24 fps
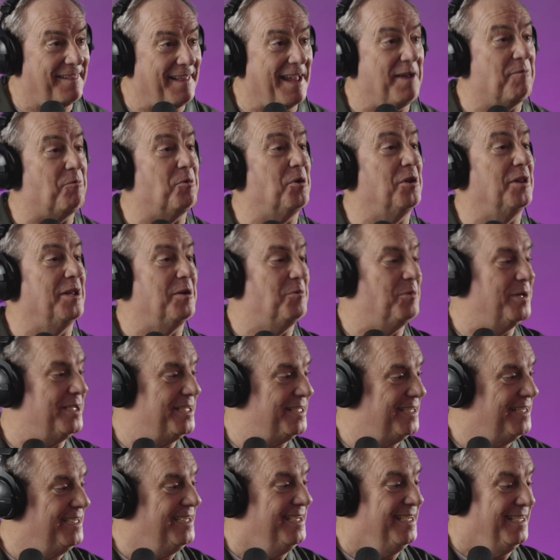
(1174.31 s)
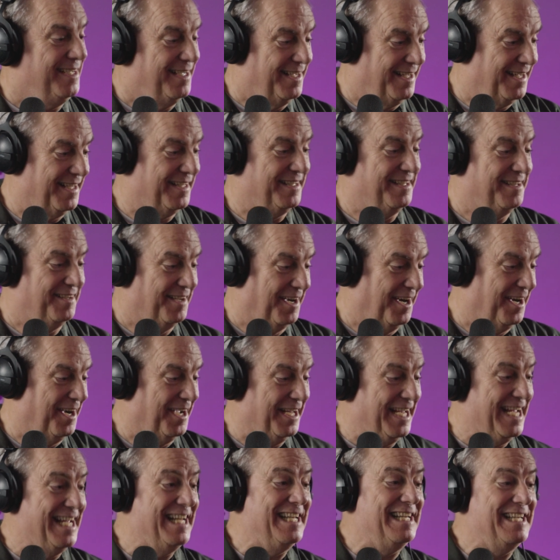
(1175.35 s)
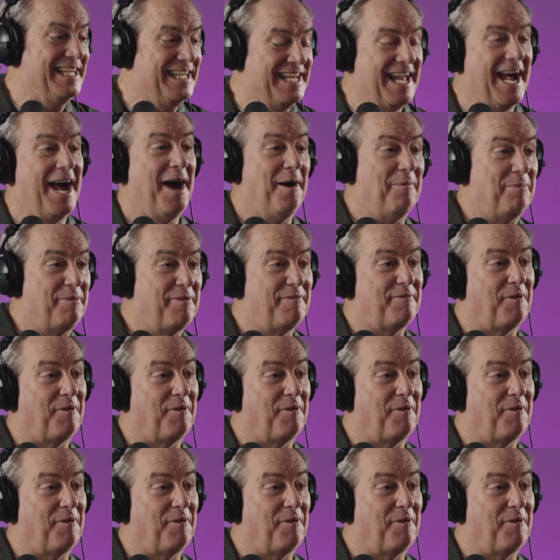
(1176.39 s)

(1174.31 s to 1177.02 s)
They really went in depth